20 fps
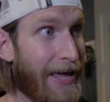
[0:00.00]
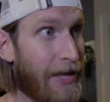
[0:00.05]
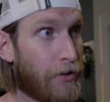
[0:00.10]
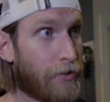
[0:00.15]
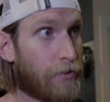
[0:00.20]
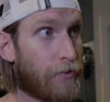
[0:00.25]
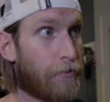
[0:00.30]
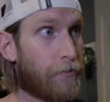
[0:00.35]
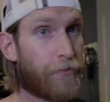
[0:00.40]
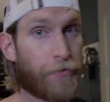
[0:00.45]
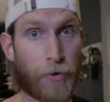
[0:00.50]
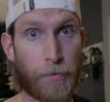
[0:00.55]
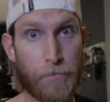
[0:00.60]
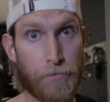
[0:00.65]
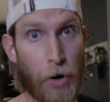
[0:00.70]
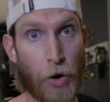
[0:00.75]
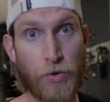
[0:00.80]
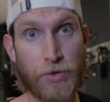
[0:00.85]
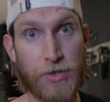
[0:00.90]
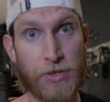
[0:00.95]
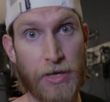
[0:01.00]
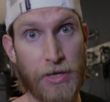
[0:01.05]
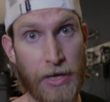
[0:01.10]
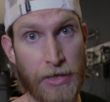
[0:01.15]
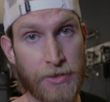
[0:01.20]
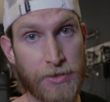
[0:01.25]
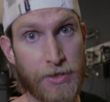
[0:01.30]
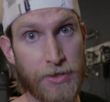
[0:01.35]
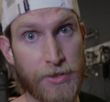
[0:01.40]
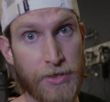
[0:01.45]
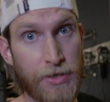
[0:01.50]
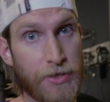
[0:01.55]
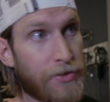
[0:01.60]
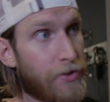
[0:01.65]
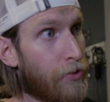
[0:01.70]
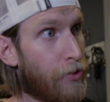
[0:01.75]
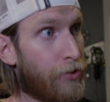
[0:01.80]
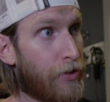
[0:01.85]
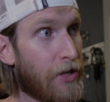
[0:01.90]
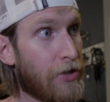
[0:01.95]
And for most
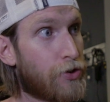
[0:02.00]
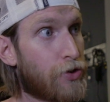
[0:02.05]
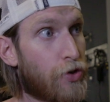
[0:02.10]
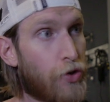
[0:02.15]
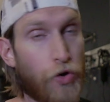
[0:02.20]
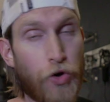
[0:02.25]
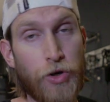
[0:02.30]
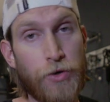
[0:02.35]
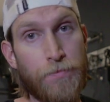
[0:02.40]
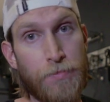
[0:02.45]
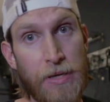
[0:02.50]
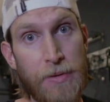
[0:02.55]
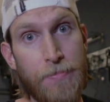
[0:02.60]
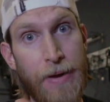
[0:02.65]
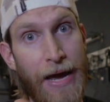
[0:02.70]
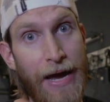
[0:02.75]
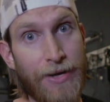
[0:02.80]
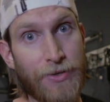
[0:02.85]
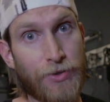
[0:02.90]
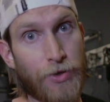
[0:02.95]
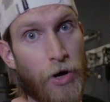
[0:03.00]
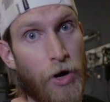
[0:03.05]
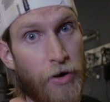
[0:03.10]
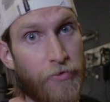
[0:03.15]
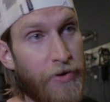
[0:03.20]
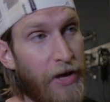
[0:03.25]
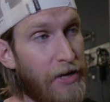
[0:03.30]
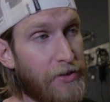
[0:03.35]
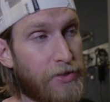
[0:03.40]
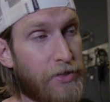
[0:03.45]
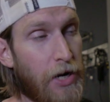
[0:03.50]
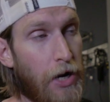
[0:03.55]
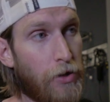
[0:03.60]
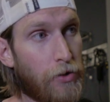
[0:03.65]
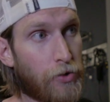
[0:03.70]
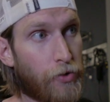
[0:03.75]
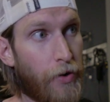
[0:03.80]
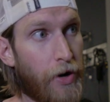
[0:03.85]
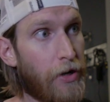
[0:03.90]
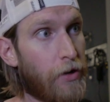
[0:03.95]
instances, this could be passed off as
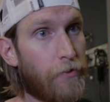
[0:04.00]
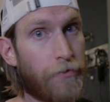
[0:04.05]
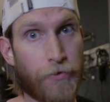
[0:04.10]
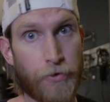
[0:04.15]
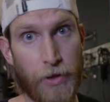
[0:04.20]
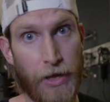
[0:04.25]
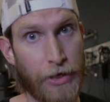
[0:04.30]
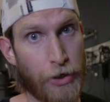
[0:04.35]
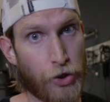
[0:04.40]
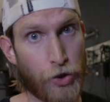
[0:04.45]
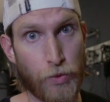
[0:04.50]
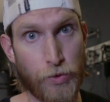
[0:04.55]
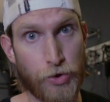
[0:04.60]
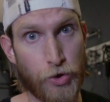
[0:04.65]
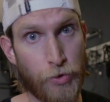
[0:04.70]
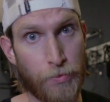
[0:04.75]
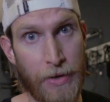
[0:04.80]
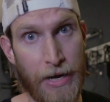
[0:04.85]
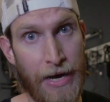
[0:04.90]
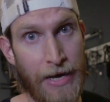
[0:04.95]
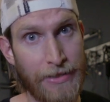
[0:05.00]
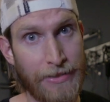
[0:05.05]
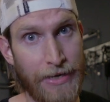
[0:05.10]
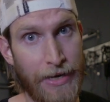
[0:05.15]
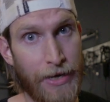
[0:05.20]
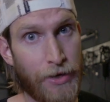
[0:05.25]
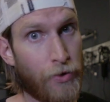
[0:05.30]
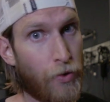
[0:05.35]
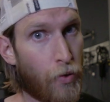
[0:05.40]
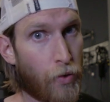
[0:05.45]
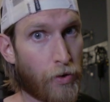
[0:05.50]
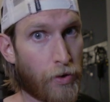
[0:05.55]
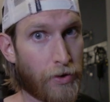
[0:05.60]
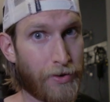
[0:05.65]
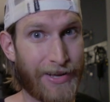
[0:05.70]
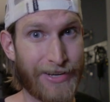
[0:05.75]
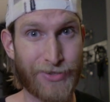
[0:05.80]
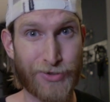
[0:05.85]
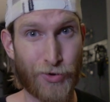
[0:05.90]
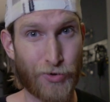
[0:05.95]
color graded for like YouTube content or
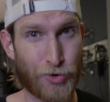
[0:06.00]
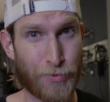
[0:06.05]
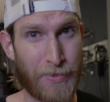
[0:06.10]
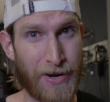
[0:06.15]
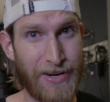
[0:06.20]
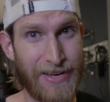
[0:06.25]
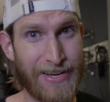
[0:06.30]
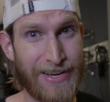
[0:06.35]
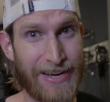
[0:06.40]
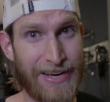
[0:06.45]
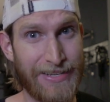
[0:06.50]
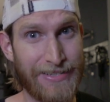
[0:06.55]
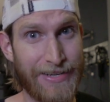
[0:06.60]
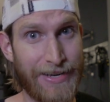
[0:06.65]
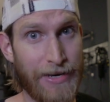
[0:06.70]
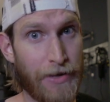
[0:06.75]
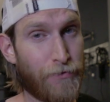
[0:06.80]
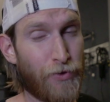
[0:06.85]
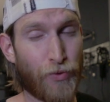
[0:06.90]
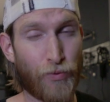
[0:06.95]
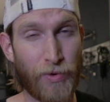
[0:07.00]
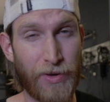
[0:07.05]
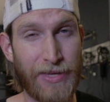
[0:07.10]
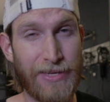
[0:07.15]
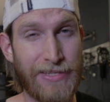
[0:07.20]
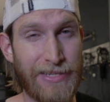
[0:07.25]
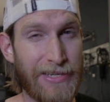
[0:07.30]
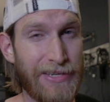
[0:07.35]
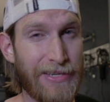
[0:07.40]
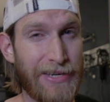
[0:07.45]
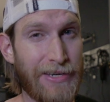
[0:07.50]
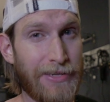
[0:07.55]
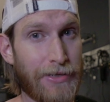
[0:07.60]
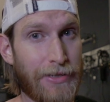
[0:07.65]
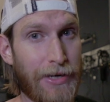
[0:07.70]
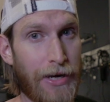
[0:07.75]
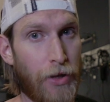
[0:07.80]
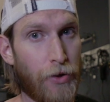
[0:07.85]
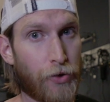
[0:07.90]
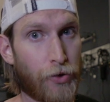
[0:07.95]
like social media content. If you really didn't need to
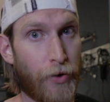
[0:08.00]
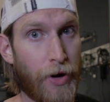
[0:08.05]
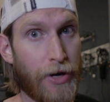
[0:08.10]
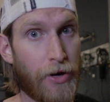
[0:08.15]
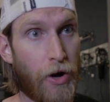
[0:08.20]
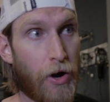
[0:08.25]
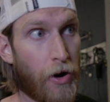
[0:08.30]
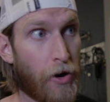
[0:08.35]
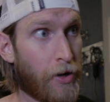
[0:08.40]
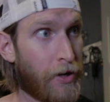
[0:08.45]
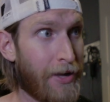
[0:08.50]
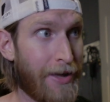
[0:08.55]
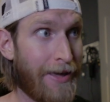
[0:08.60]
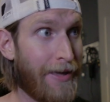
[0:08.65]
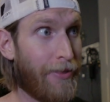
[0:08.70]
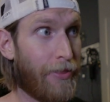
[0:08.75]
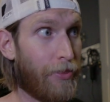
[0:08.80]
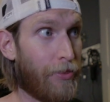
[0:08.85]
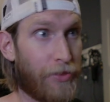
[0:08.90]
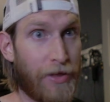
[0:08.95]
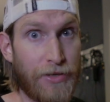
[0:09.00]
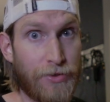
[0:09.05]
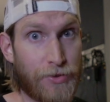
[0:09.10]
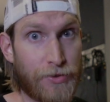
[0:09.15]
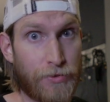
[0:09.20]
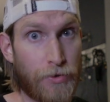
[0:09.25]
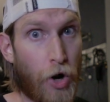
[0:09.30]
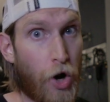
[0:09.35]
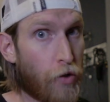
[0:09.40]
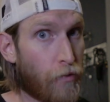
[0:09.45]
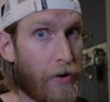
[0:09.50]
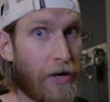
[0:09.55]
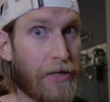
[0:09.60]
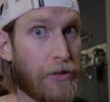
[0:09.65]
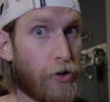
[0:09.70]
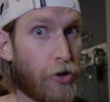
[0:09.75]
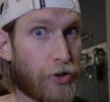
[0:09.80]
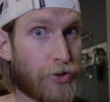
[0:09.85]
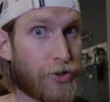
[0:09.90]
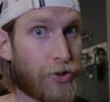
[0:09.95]
color grade hard, this
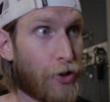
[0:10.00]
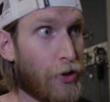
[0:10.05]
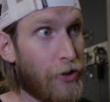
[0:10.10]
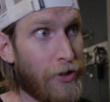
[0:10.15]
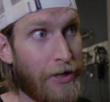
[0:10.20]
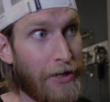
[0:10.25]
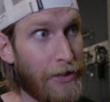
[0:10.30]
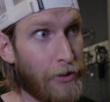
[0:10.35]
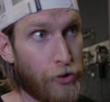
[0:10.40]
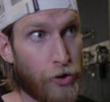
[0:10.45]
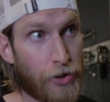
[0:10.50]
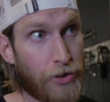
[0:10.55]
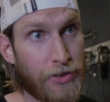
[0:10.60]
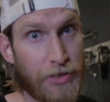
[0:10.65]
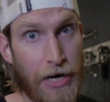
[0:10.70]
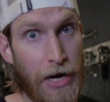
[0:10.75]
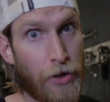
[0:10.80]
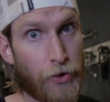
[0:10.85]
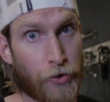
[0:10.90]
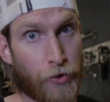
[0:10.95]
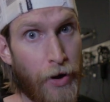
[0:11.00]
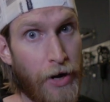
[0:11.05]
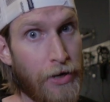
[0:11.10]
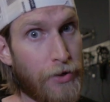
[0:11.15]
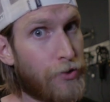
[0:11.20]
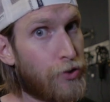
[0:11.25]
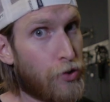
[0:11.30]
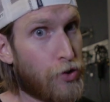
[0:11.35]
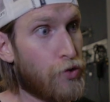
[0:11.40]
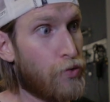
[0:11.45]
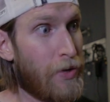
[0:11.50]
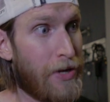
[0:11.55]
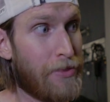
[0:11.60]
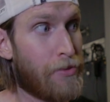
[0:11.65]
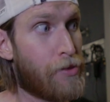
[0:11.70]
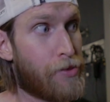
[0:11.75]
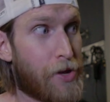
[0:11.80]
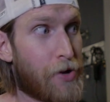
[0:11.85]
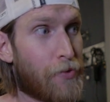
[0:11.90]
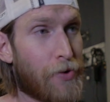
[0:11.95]
already looks good and it looks color graded. So you
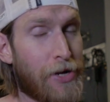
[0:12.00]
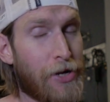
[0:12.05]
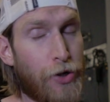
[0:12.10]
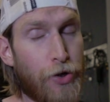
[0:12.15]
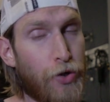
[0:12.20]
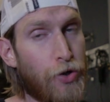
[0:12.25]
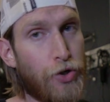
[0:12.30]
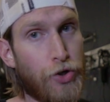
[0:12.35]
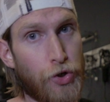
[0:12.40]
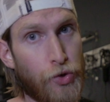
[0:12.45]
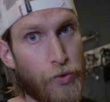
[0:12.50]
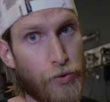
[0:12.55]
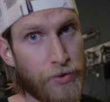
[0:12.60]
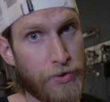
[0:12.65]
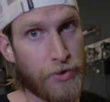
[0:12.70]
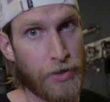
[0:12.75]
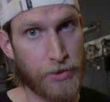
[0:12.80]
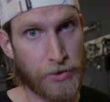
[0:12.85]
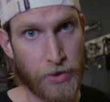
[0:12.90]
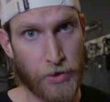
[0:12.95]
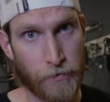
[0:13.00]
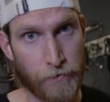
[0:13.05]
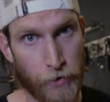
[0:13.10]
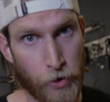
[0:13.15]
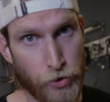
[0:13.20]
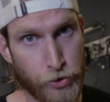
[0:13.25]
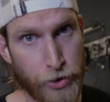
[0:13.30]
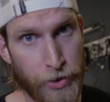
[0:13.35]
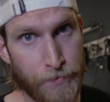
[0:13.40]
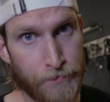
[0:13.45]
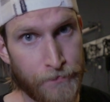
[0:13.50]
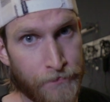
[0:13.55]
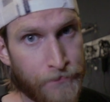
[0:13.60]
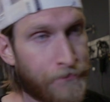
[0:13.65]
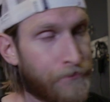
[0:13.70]
in theory could use this conversion.